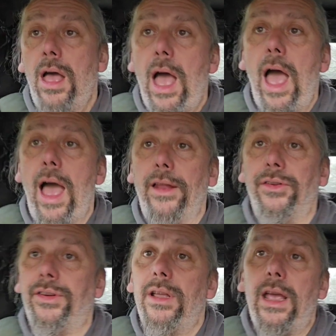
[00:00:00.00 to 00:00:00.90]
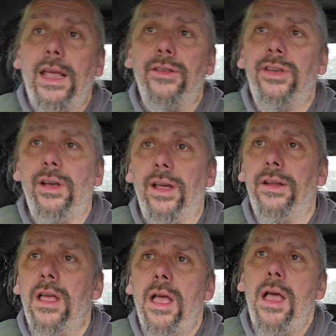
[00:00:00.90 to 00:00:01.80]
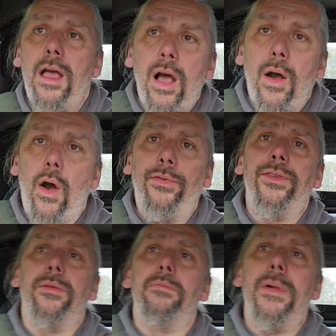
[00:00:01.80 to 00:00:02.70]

and in turn often